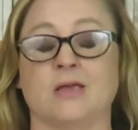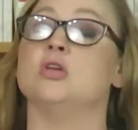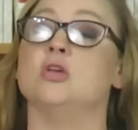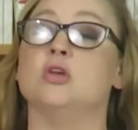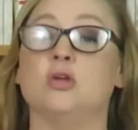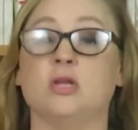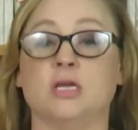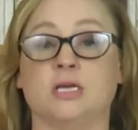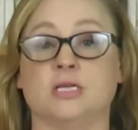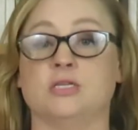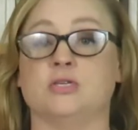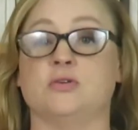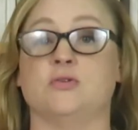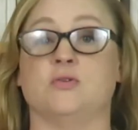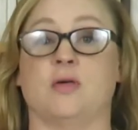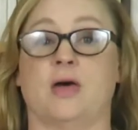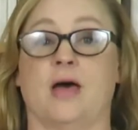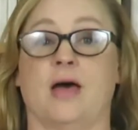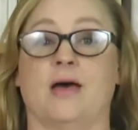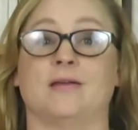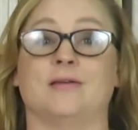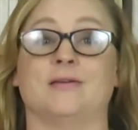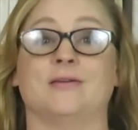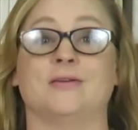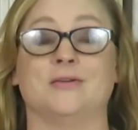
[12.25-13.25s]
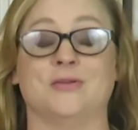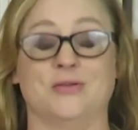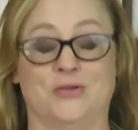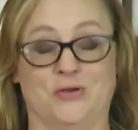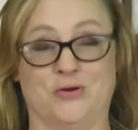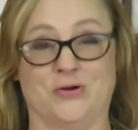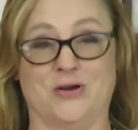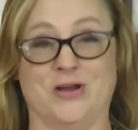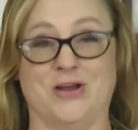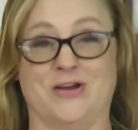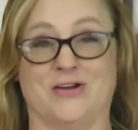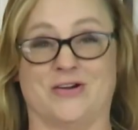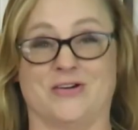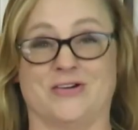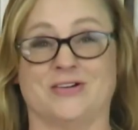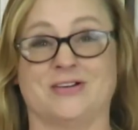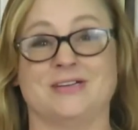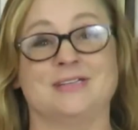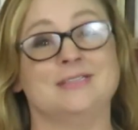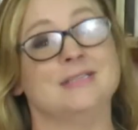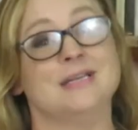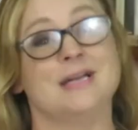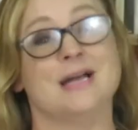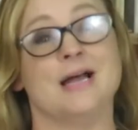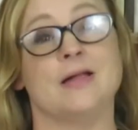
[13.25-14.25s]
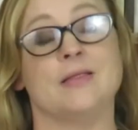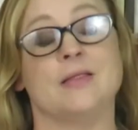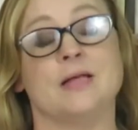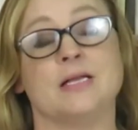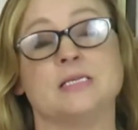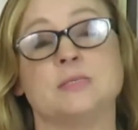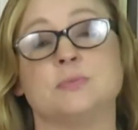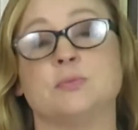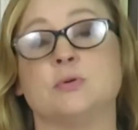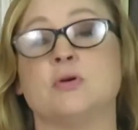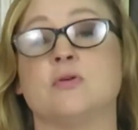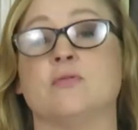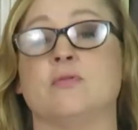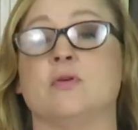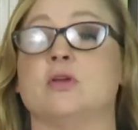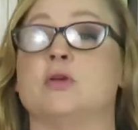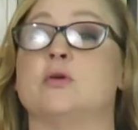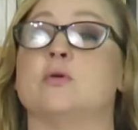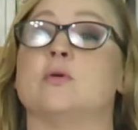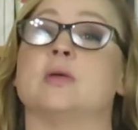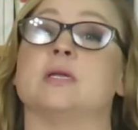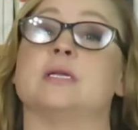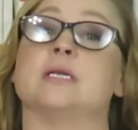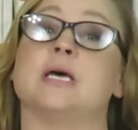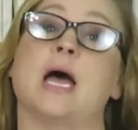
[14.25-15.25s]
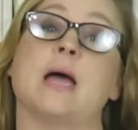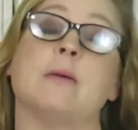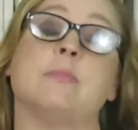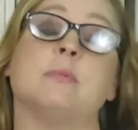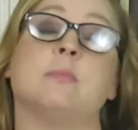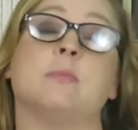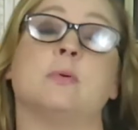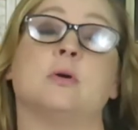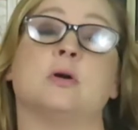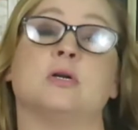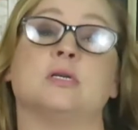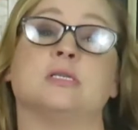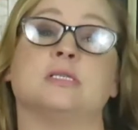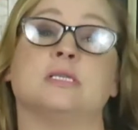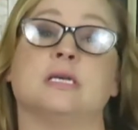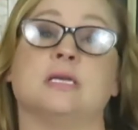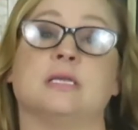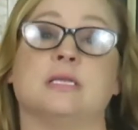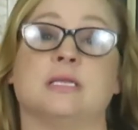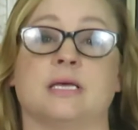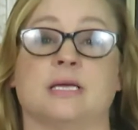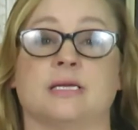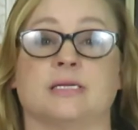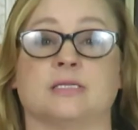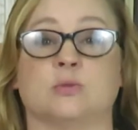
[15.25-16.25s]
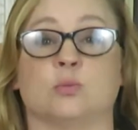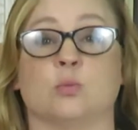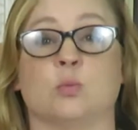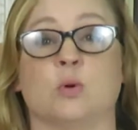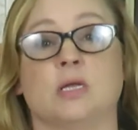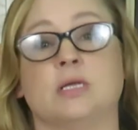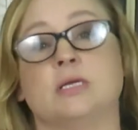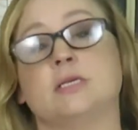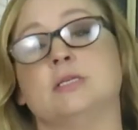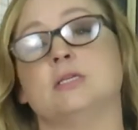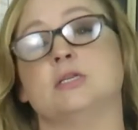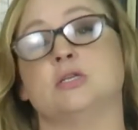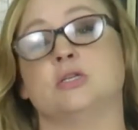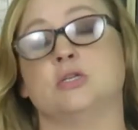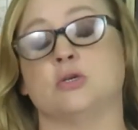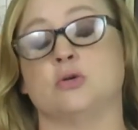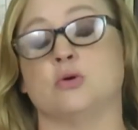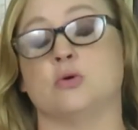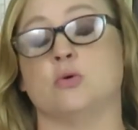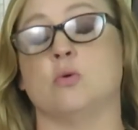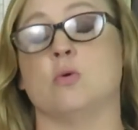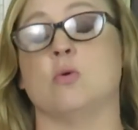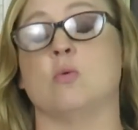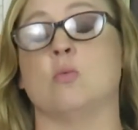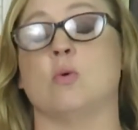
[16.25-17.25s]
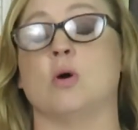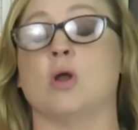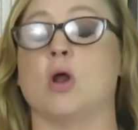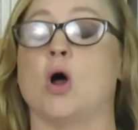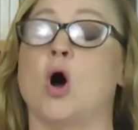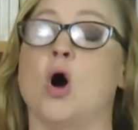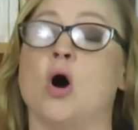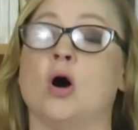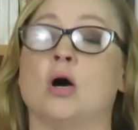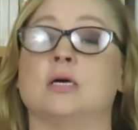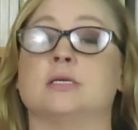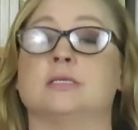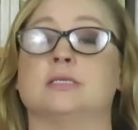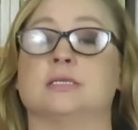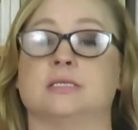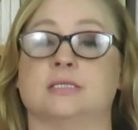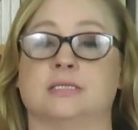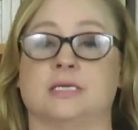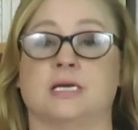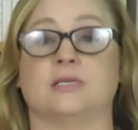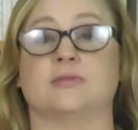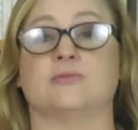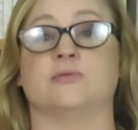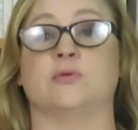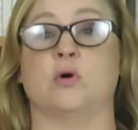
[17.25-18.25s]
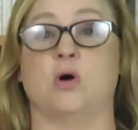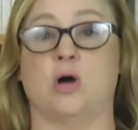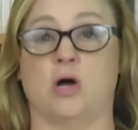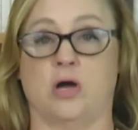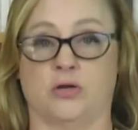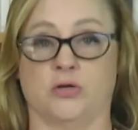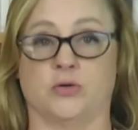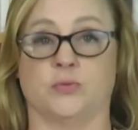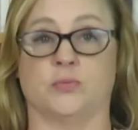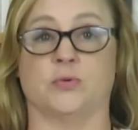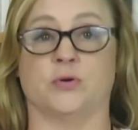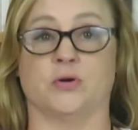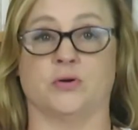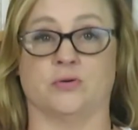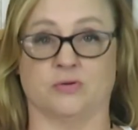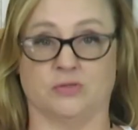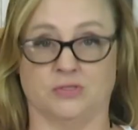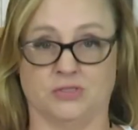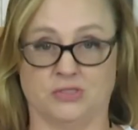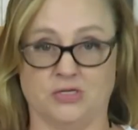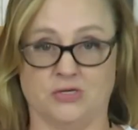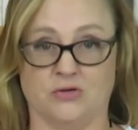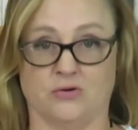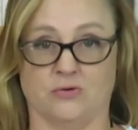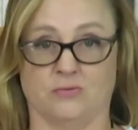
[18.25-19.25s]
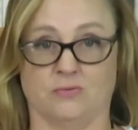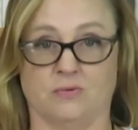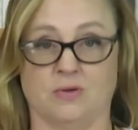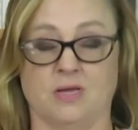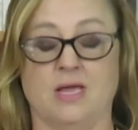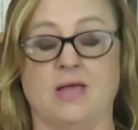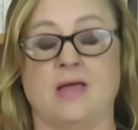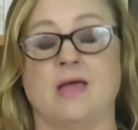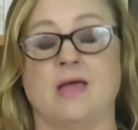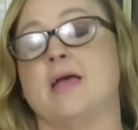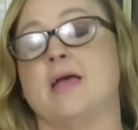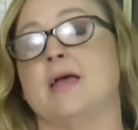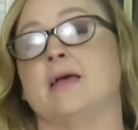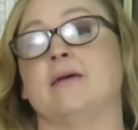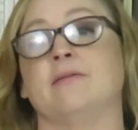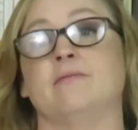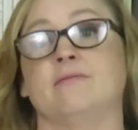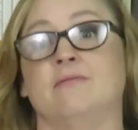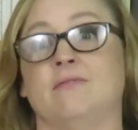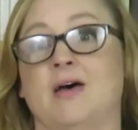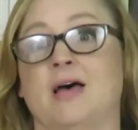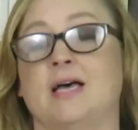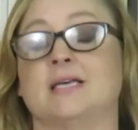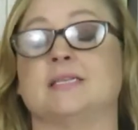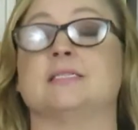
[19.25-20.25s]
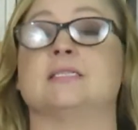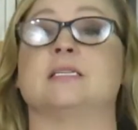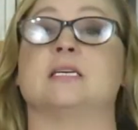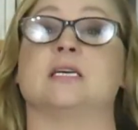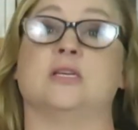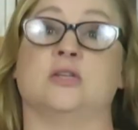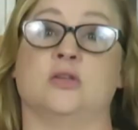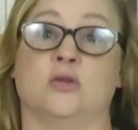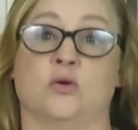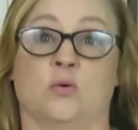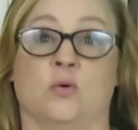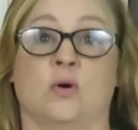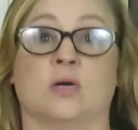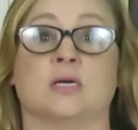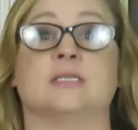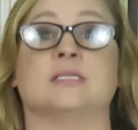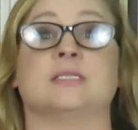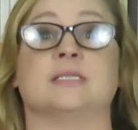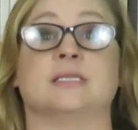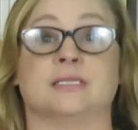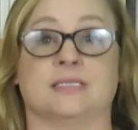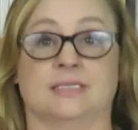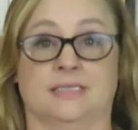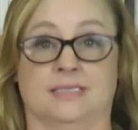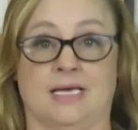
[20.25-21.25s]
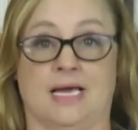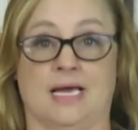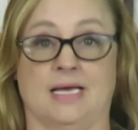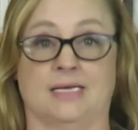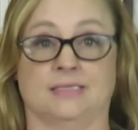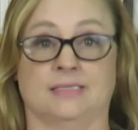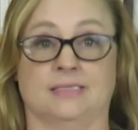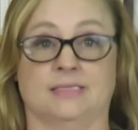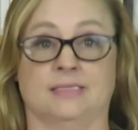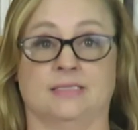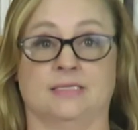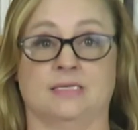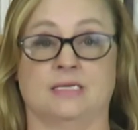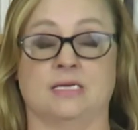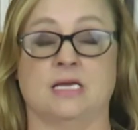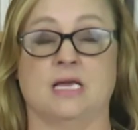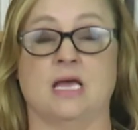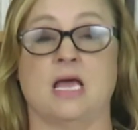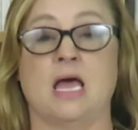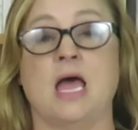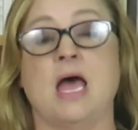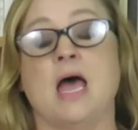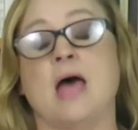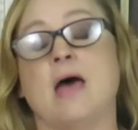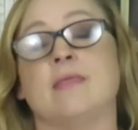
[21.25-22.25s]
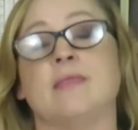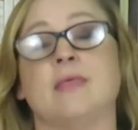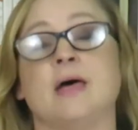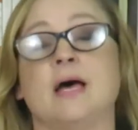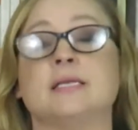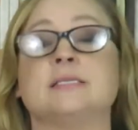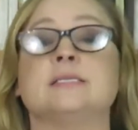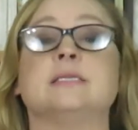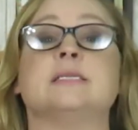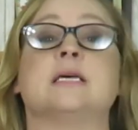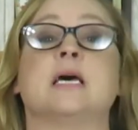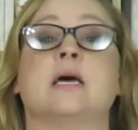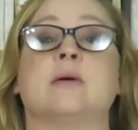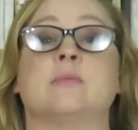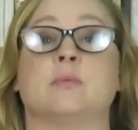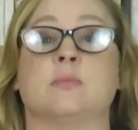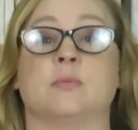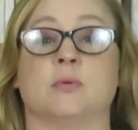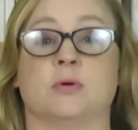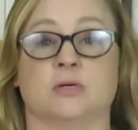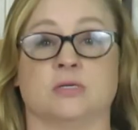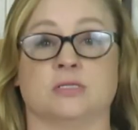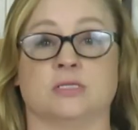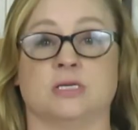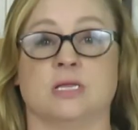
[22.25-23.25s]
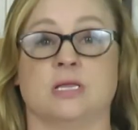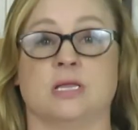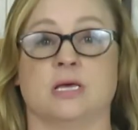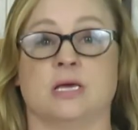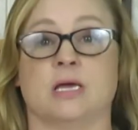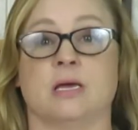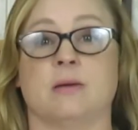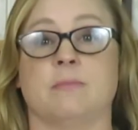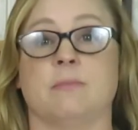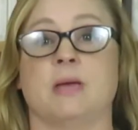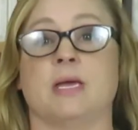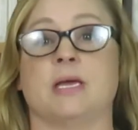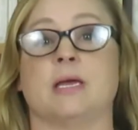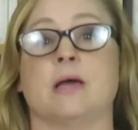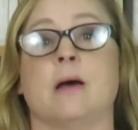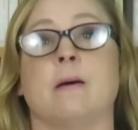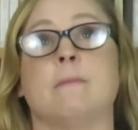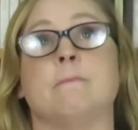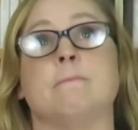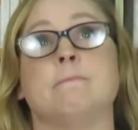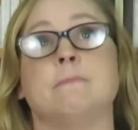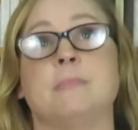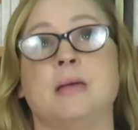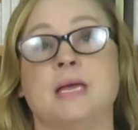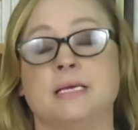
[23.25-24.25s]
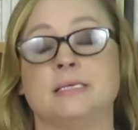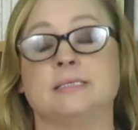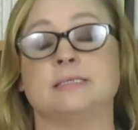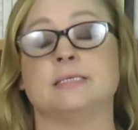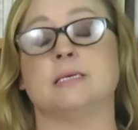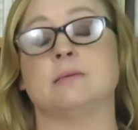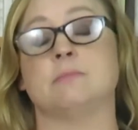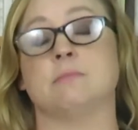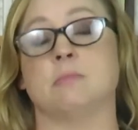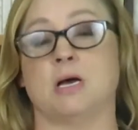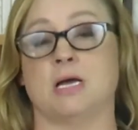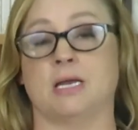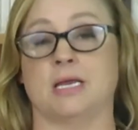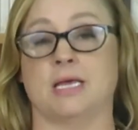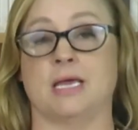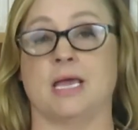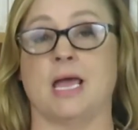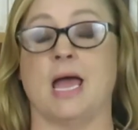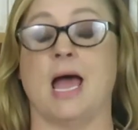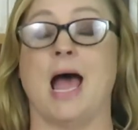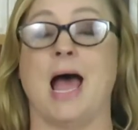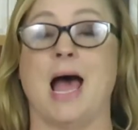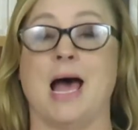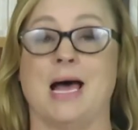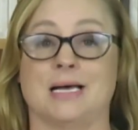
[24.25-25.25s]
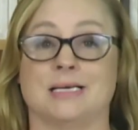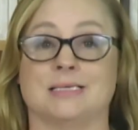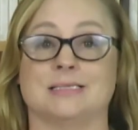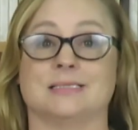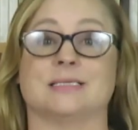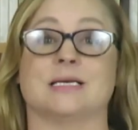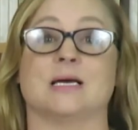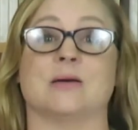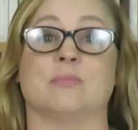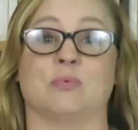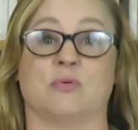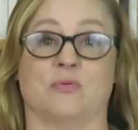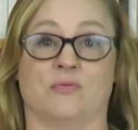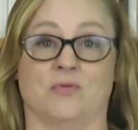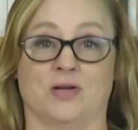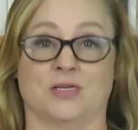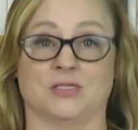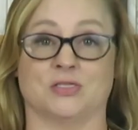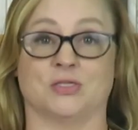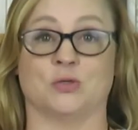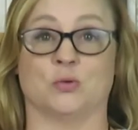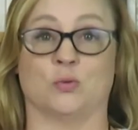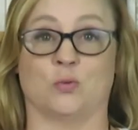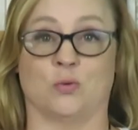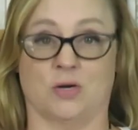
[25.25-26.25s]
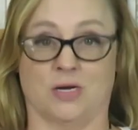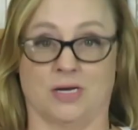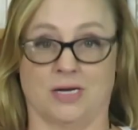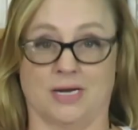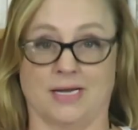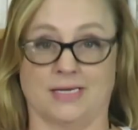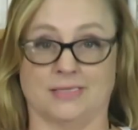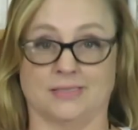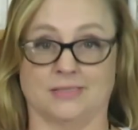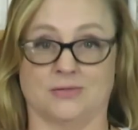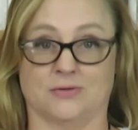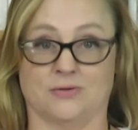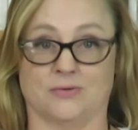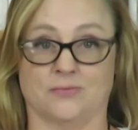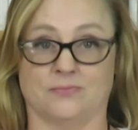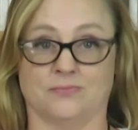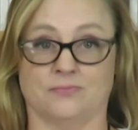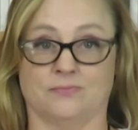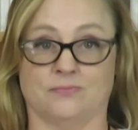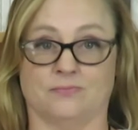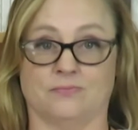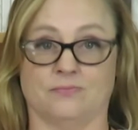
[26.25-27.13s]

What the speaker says: You didn't do that. You're here. And that's proof that you're the type of person that is willing to do what all successful entrepreneurs do: invest in your success. And that's the type of person that can make amazing money as a professional organizer.